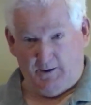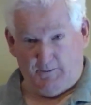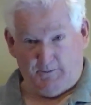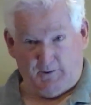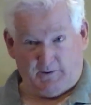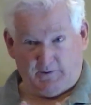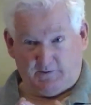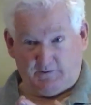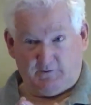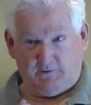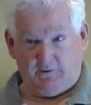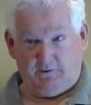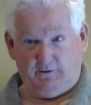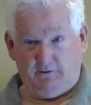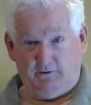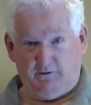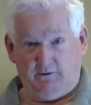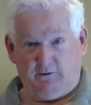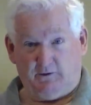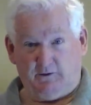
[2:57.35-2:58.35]
because
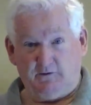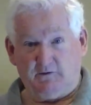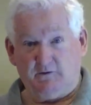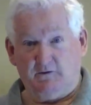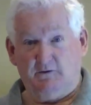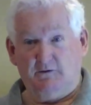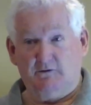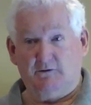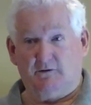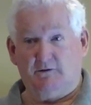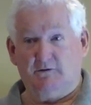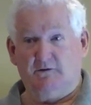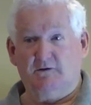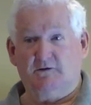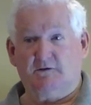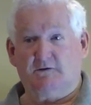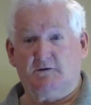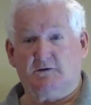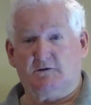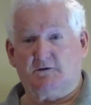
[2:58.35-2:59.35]
in
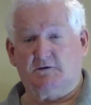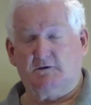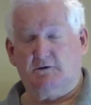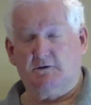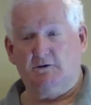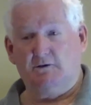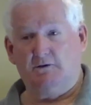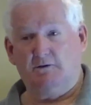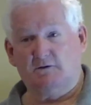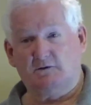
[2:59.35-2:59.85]
1996 in